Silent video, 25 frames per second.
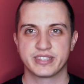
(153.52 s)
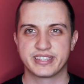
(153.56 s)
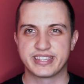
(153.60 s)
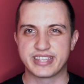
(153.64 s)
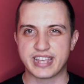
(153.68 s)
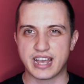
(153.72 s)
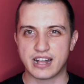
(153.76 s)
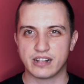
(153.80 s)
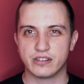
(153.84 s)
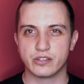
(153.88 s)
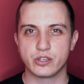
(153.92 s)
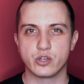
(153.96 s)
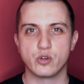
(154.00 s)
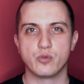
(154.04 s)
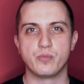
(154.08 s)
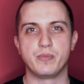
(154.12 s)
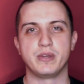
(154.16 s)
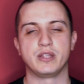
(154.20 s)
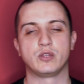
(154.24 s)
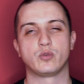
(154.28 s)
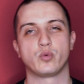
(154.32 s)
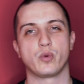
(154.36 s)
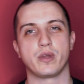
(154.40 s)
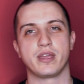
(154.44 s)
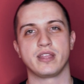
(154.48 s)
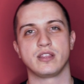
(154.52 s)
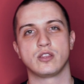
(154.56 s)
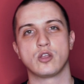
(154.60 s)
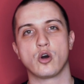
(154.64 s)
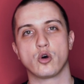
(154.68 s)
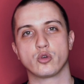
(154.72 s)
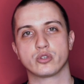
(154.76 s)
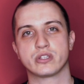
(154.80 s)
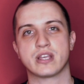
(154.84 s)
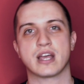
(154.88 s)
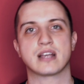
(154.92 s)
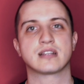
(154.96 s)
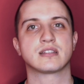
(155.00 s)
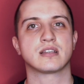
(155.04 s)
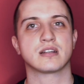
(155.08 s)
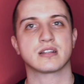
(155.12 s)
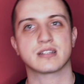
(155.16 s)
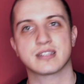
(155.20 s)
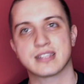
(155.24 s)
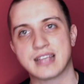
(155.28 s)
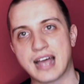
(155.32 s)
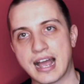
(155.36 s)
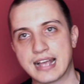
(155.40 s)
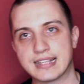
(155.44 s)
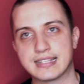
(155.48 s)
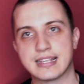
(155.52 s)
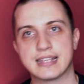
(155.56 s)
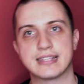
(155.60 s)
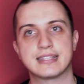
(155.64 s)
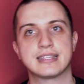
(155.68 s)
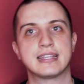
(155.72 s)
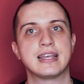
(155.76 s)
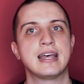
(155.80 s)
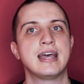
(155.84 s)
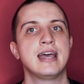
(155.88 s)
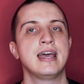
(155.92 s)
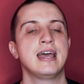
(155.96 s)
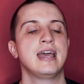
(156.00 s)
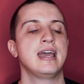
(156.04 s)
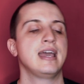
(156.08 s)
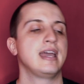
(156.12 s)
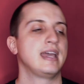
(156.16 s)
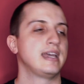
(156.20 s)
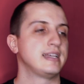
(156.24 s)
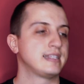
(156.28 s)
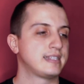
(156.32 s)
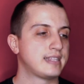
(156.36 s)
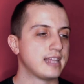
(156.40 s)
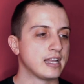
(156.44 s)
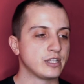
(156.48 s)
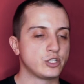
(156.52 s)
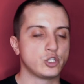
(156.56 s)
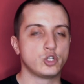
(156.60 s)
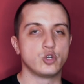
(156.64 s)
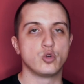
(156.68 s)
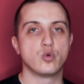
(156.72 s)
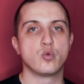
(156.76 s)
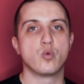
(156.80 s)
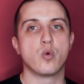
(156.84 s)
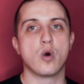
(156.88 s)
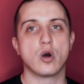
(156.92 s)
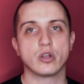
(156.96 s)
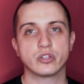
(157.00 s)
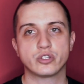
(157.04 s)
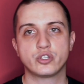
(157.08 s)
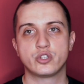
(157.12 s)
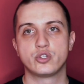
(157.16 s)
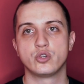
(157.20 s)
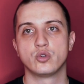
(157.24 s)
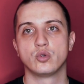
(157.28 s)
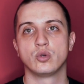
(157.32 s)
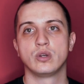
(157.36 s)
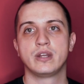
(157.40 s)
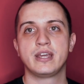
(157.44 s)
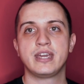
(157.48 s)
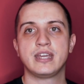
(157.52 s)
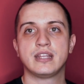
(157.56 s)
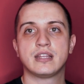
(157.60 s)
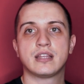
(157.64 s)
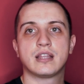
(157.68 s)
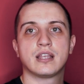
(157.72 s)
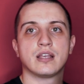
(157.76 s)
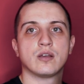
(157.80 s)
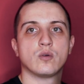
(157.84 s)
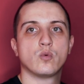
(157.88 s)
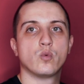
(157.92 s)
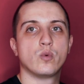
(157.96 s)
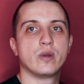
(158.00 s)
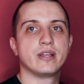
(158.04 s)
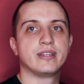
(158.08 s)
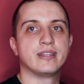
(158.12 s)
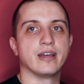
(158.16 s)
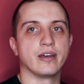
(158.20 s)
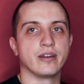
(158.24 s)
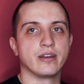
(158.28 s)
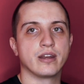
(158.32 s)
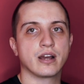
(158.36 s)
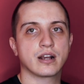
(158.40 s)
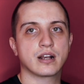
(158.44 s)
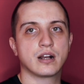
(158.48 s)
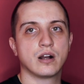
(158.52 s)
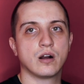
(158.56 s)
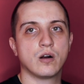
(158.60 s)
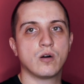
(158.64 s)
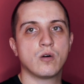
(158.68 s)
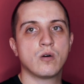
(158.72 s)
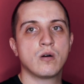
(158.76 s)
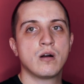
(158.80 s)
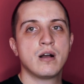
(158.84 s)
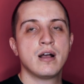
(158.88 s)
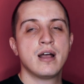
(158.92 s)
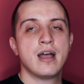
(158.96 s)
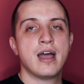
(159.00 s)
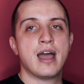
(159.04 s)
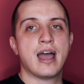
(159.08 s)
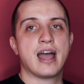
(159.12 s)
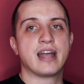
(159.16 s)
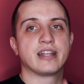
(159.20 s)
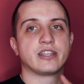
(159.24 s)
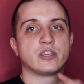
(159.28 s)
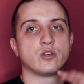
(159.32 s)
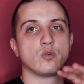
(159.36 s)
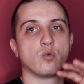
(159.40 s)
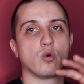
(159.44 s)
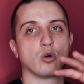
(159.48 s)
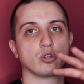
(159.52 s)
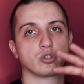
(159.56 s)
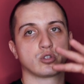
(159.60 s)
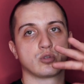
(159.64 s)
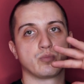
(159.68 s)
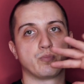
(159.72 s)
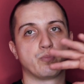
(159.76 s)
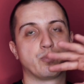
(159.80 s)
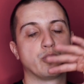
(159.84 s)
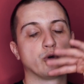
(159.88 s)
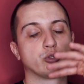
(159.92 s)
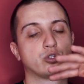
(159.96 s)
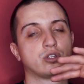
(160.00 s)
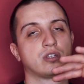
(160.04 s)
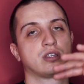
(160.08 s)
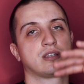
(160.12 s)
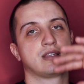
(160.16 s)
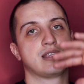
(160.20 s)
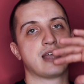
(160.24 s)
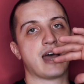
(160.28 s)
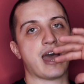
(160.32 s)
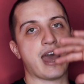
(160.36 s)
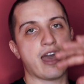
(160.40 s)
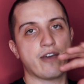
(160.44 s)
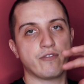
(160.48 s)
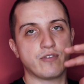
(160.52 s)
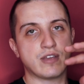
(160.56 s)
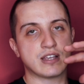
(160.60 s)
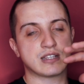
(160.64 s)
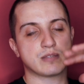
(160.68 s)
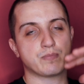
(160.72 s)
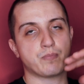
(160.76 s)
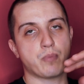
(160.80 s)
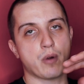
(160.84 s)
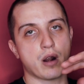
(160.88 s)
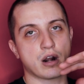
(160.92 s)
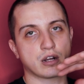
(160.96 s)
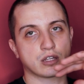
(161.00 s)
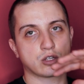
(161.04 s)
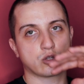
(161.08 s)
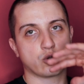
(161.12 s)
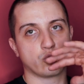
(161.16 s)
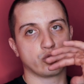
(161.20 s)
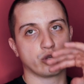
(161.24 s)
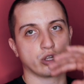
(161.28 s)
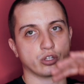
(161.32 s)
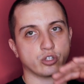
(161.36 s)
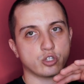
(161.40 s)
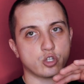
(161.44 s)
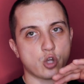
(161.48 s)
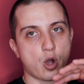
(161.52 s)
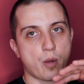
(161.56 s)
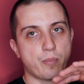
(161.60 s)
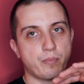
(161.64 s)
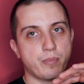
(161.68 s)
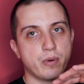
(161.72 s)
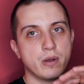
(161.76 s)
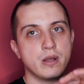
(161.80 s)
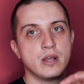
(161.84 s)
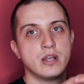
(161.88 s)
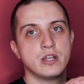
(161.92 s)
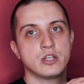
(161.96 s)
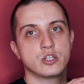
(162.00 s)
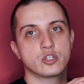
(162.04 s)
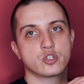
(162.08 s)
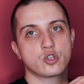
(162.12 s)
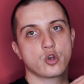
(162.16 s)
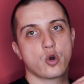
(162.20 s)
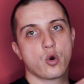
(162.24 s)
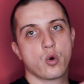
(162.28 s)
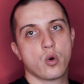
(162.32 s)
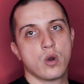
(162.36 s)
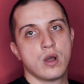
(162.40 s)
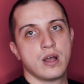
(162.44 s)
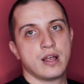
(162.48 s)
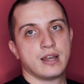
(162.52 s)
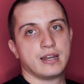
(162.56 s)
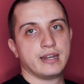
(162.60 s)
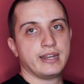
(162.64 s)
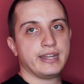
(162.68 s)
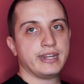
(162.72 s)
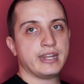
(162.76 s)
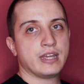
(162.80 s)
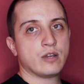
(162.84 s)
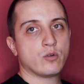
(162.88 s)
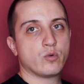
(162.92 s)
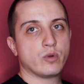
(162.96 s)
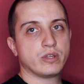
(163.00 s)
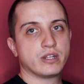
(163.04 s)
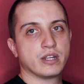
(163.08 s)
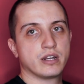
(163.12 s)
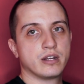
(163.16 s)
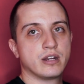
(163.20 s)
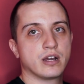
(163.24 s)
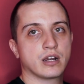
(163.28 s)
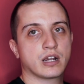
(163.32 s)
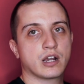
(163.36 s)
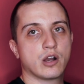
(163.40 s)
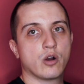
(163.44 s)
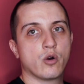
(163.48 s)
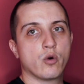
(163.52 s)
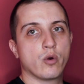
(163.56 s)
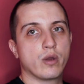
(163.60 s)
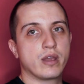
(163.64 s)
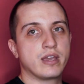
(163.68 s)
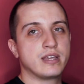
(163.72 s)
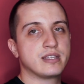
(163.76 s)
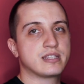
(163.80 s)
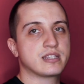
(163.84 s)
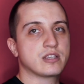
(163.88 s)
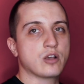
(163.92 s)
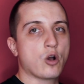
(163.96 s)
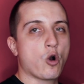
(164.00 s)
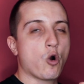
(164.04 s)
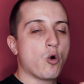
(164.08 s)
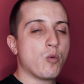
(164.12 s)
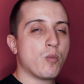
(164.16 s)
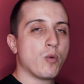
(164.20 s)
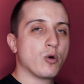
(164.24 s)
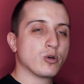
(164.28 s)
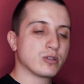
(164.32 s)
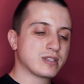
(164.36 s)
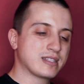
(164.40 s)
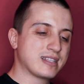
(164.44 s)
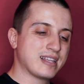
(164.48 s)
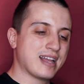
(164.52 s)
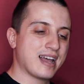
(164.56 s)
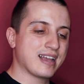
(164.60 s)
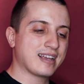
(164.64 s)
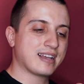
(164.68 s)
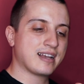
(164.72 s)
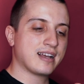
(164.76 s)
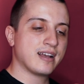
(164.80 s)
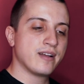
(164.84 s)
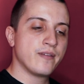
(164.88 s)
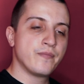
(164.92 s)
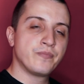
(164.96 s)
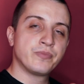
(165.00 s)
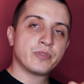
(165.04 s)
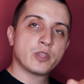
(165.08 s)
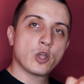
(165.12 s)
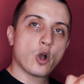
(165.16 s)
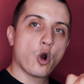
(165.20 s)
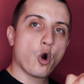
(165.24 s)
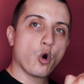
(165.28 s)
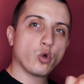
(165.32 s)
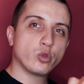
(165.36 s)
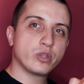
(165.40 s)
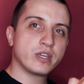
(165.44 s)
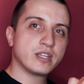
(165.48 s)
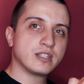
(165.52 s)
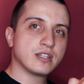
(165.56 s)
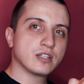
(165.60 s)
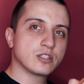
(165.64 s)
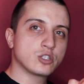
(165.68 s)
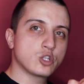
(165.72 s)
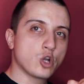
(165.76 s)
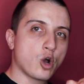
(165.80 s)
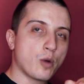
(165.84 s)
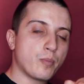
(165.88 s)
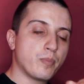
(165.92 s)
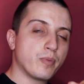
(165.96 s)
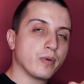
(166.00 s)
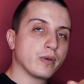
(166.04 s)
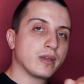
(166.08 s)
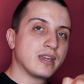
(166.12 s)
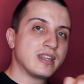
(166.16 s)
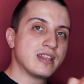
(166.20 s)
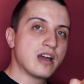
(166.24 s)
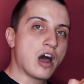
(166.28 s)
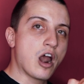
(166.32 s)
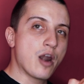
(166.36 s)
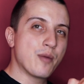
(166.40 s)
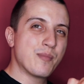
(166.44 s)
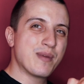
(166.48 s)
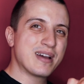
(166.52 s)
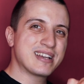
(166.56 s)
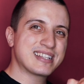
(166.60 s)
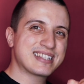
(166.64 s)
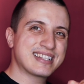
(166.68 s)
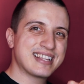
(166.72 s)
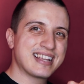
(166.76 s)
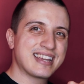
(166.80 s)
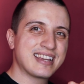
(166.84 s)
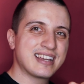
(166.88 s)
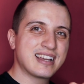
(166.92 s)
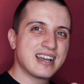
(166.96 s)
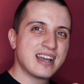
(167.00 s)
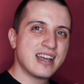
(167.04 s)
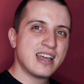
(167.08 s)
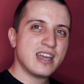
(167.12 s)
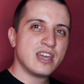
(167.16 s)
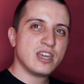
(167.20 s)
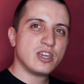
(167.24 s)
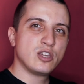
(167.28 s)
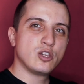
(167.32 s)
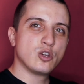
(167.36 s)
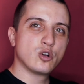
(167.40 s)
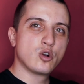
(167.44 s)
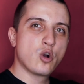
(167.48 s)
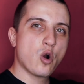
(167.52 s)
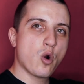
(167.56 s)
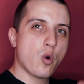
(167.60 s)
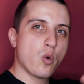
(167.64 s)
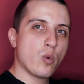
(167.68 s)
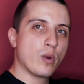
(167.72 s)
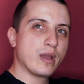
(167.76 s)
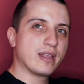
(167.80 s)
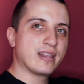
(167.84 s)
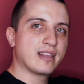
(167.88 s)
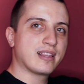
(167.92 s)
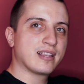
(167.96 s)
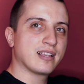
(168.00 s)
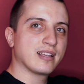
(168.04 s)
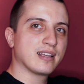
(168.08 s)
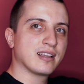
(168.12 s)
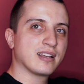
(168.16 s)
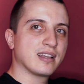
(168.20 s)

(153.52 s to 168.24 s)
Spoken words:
tell you between those exercises is that you want to lead with the knuckle, and you want to put the heaviest part on the top. So leading with the knuckle is almost like holding the top in arm wrestling. You go with